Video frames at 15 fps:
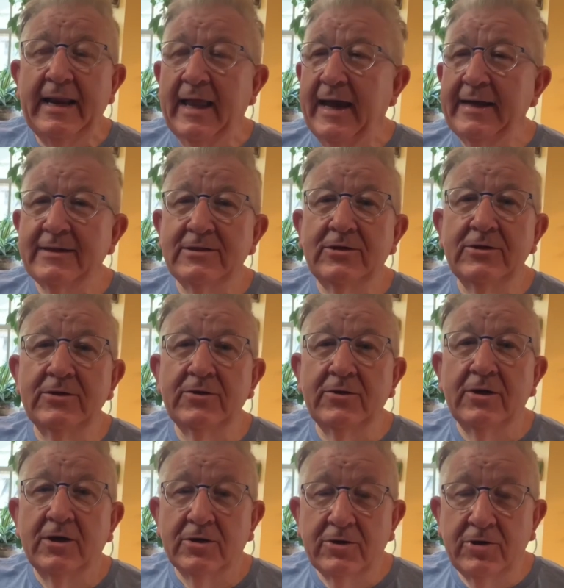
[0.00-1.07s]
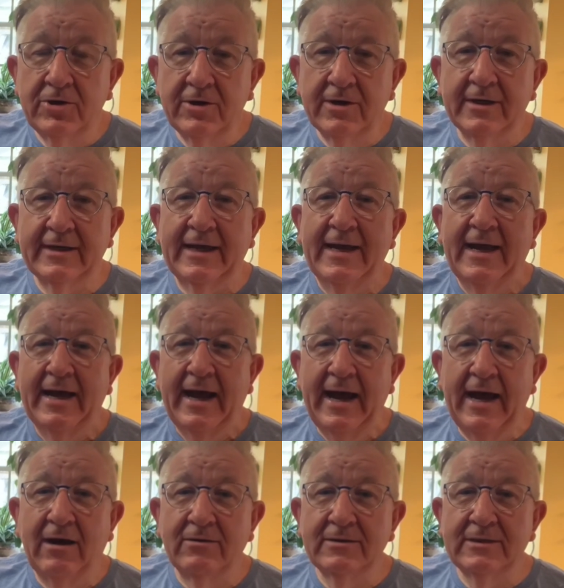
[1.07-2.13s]
like to cook
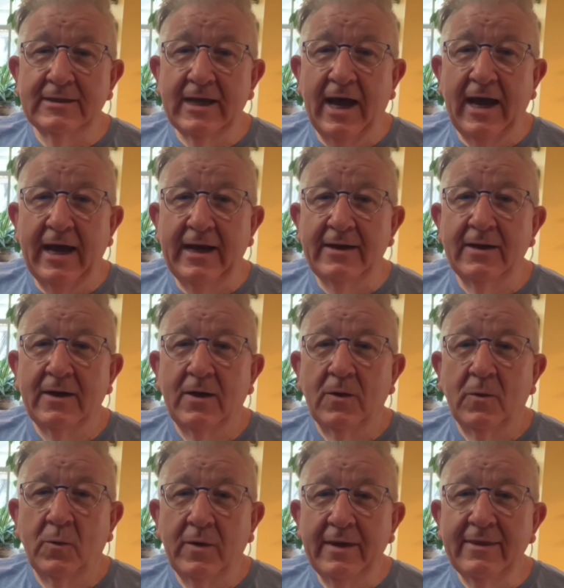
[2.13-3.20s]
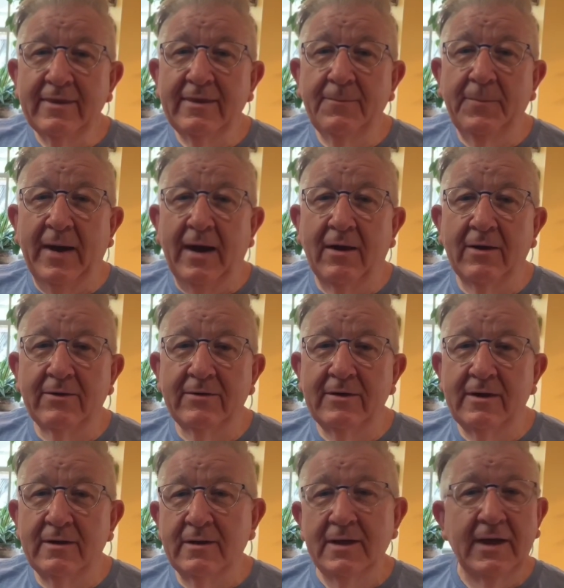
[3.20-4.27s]
outside with the Power
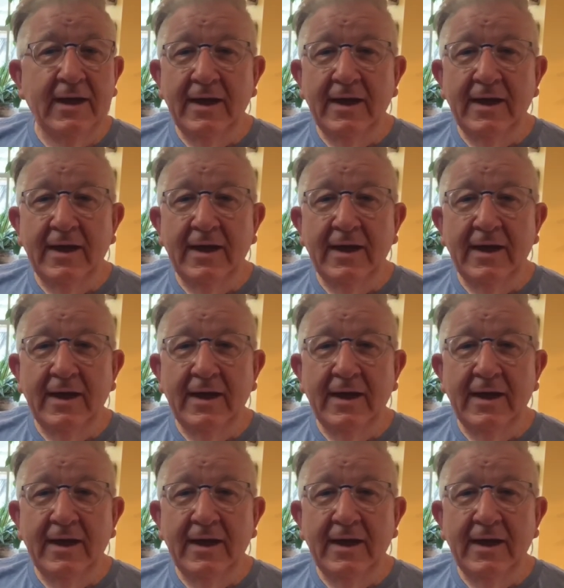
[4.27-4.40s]
Grill,